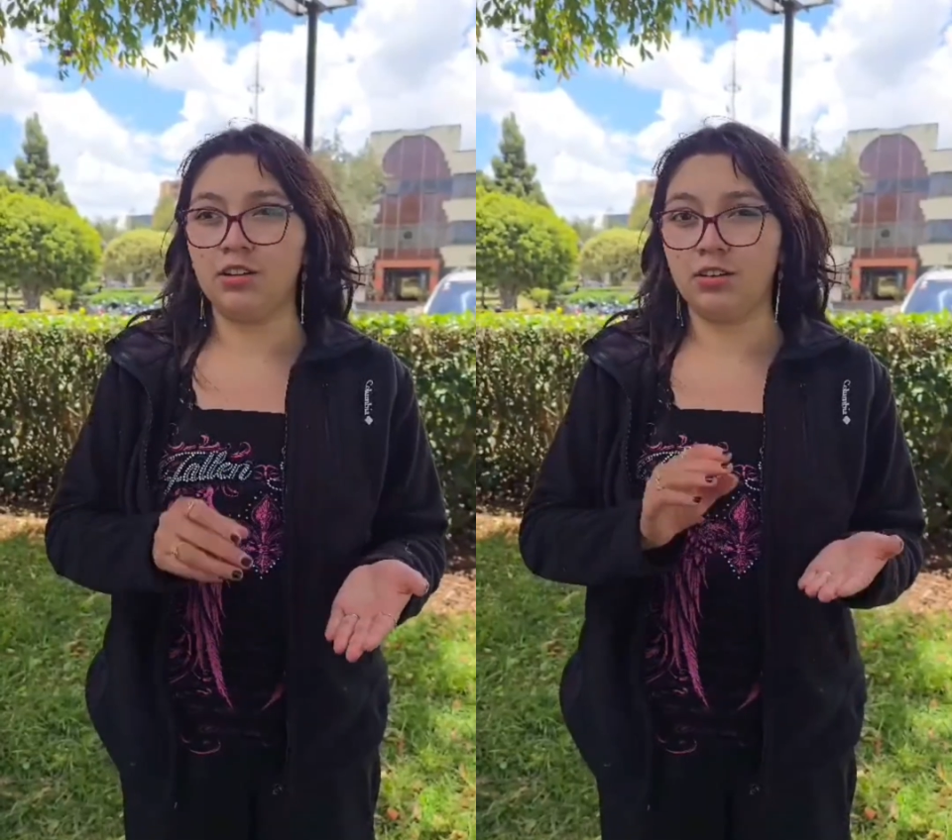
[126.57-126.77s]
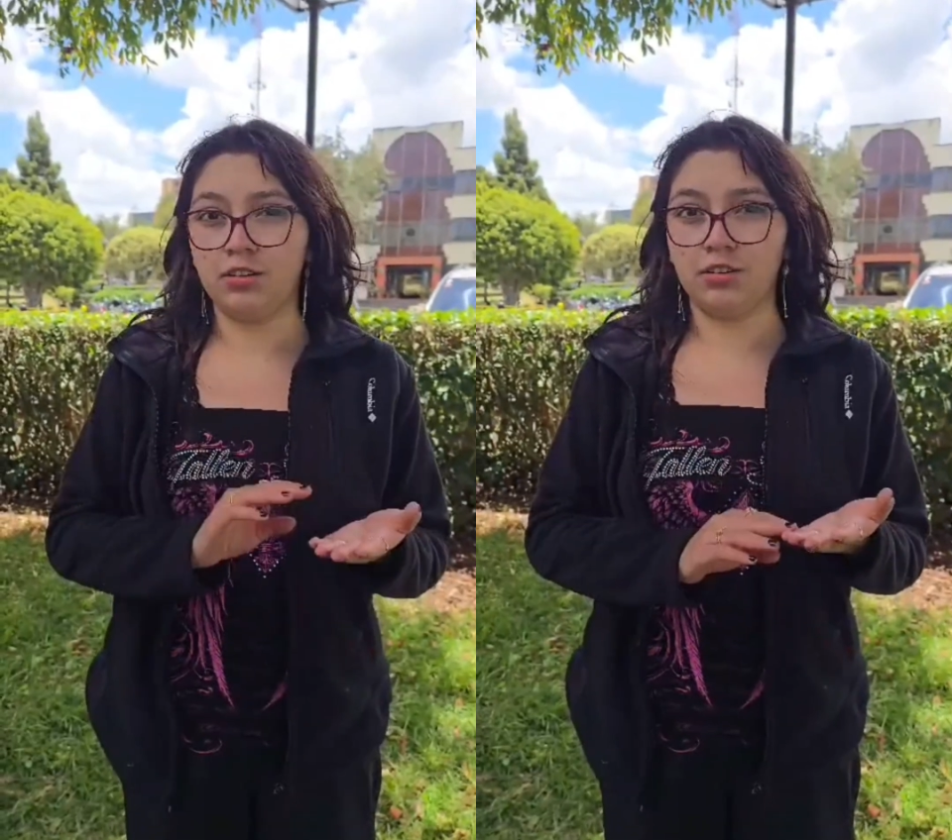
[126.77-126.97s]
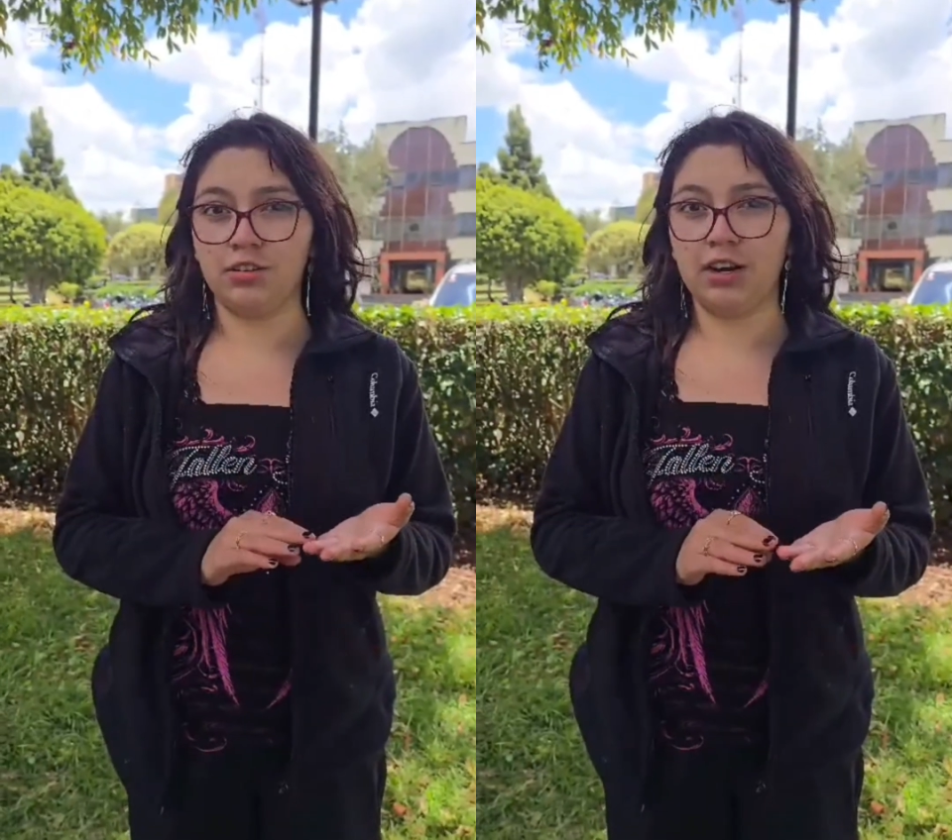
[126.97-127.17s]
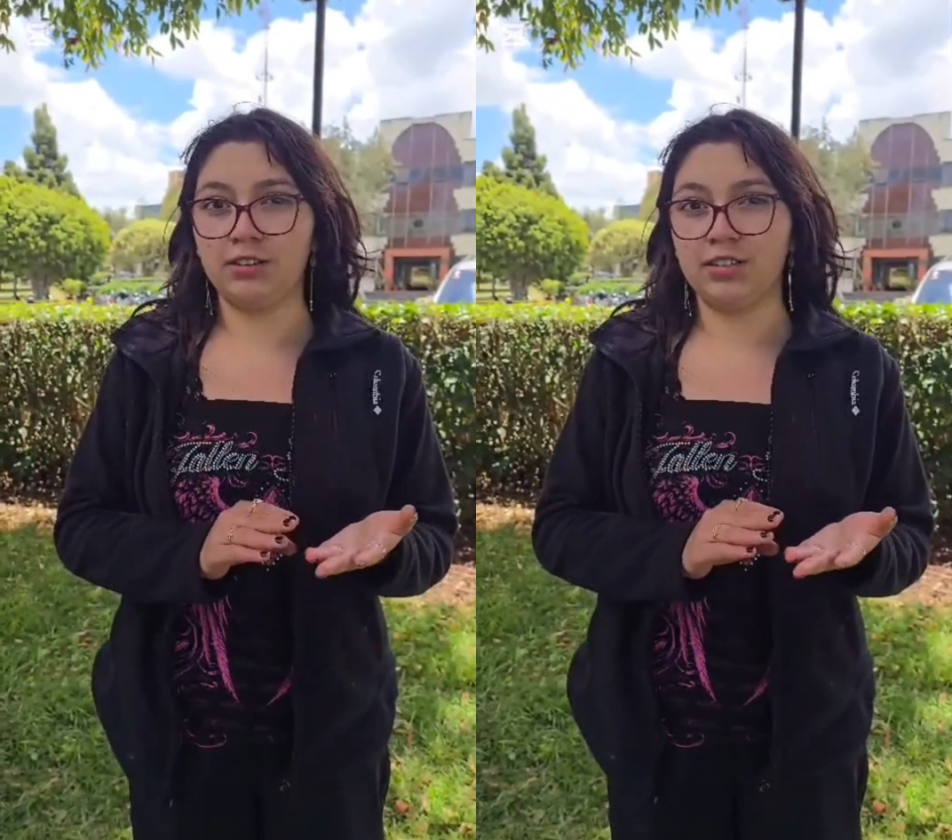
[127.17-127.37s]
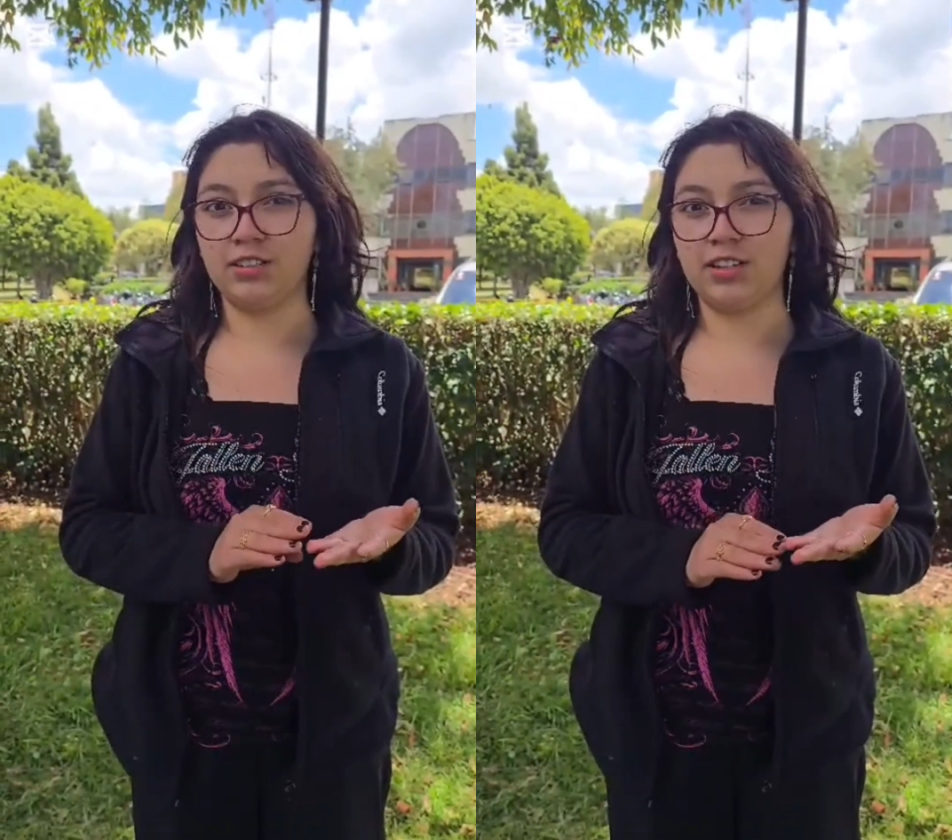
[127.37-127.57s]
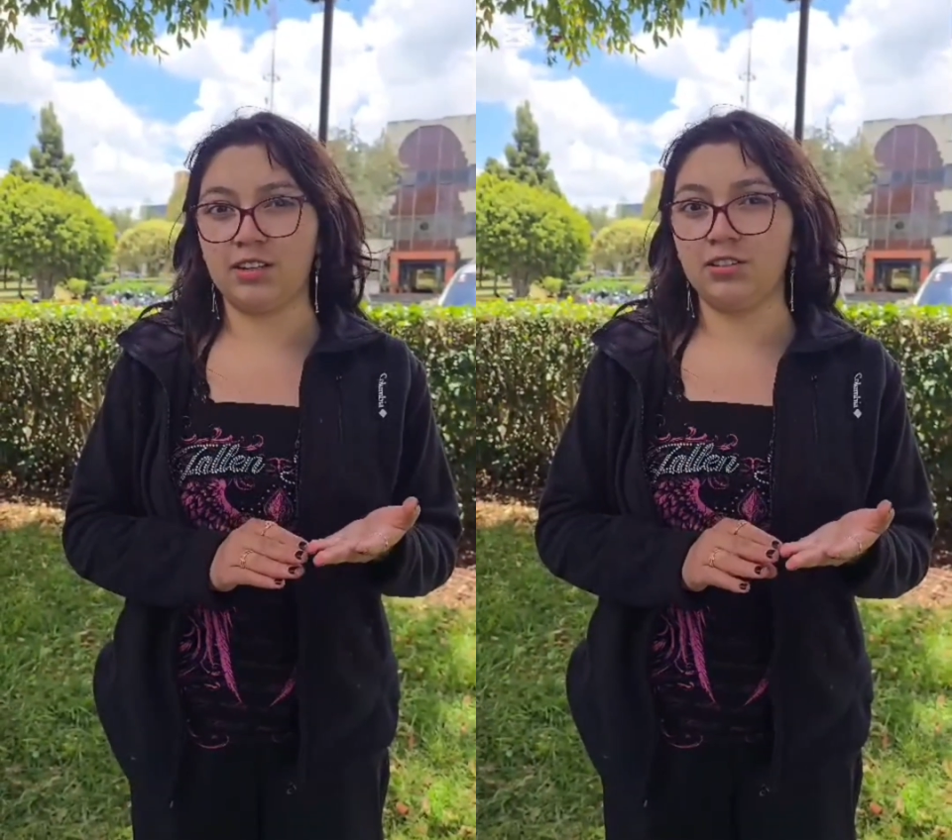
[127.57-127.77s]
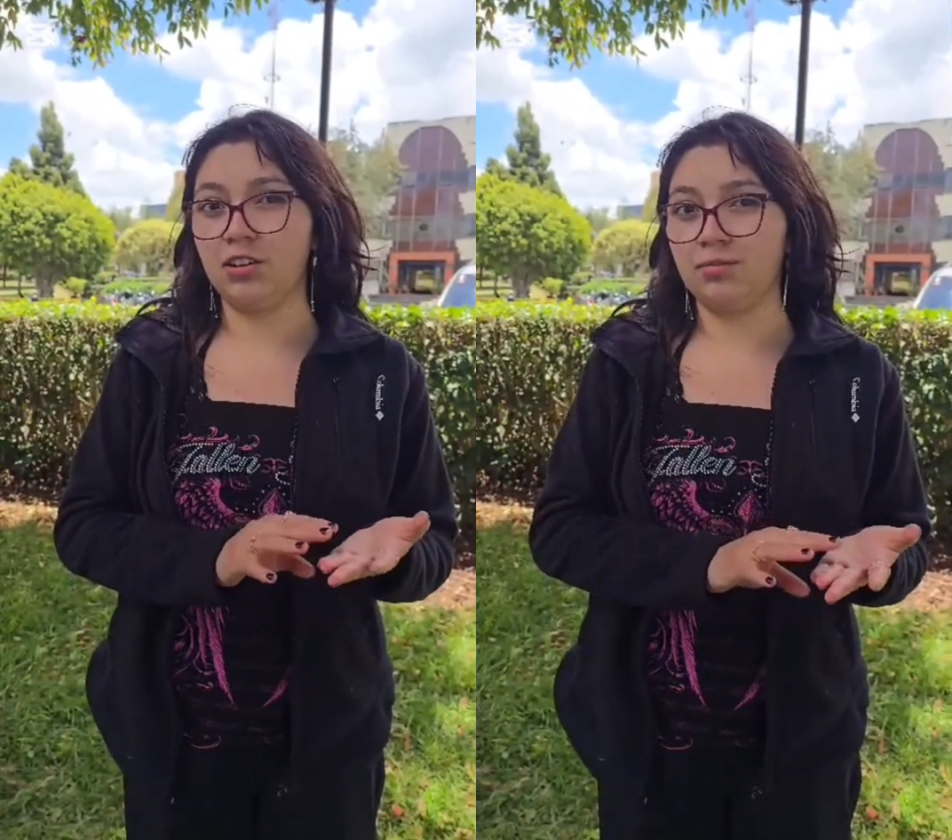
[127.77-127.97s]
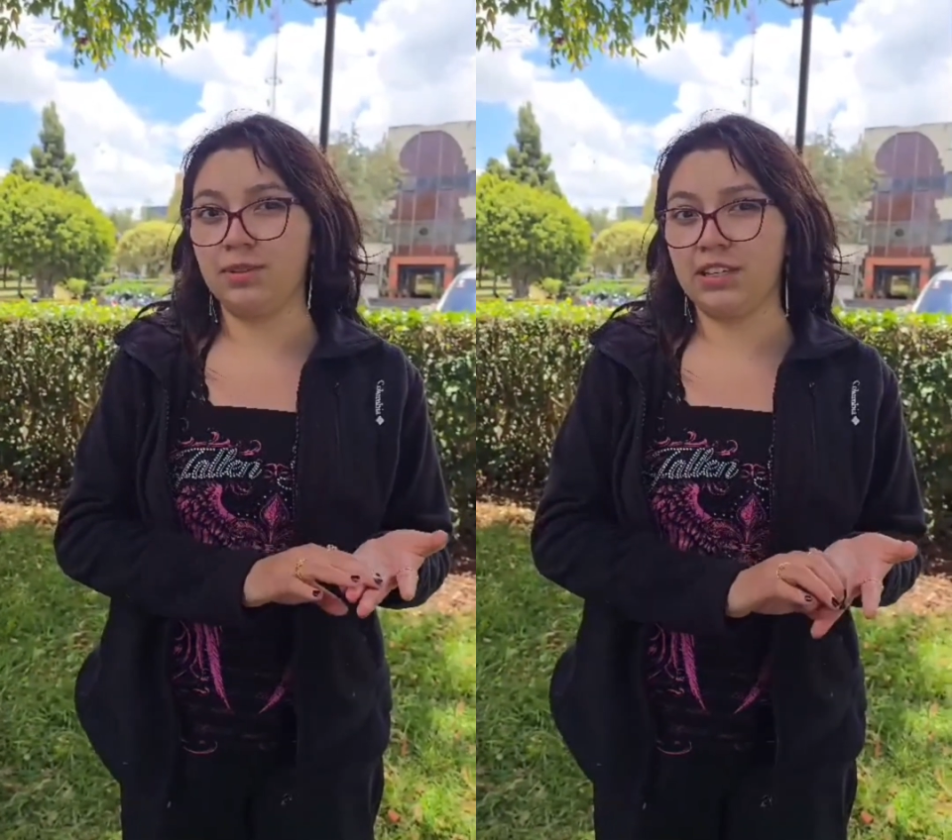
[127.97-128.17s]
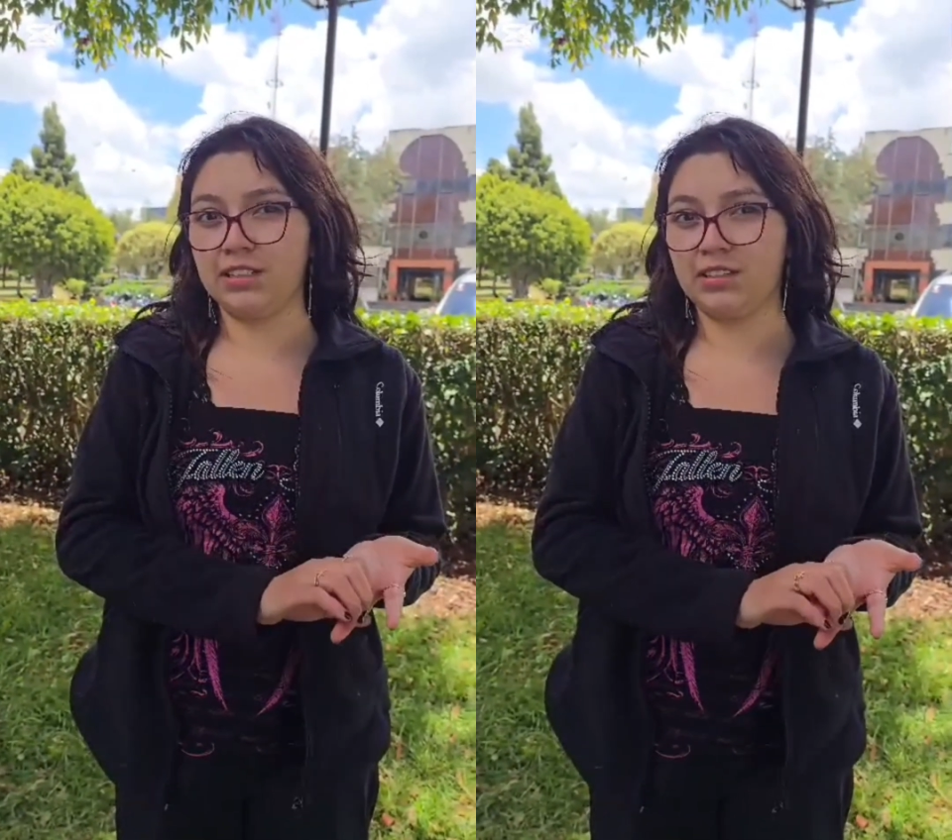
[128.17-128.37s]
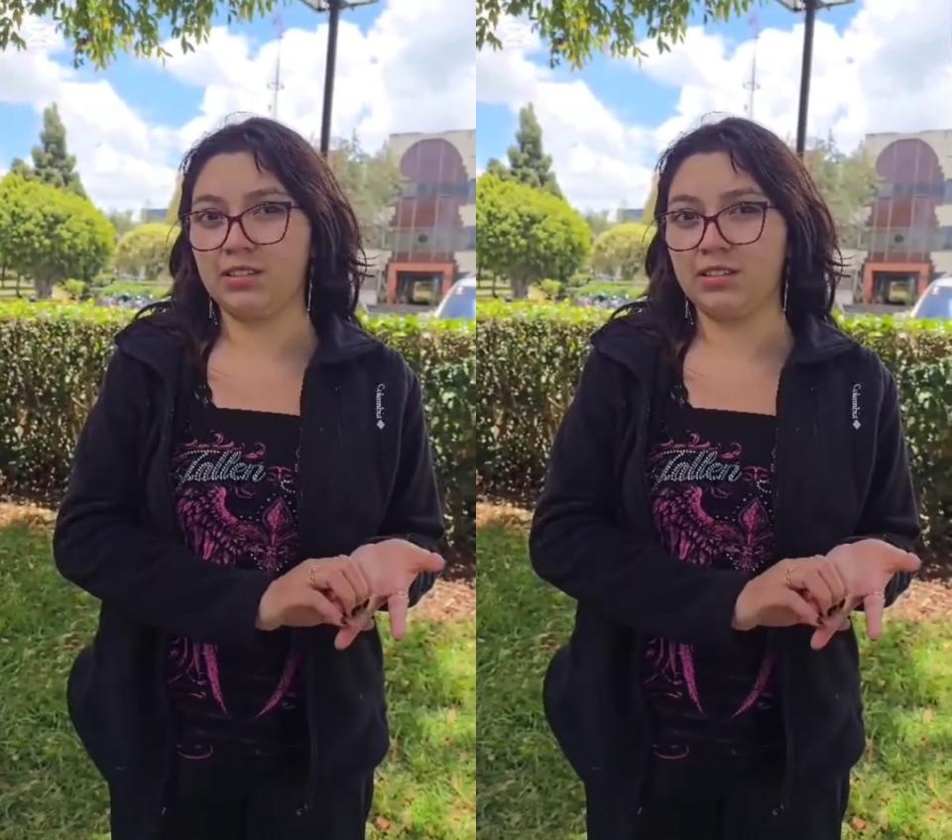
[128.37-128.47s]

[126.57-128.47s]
or understand complex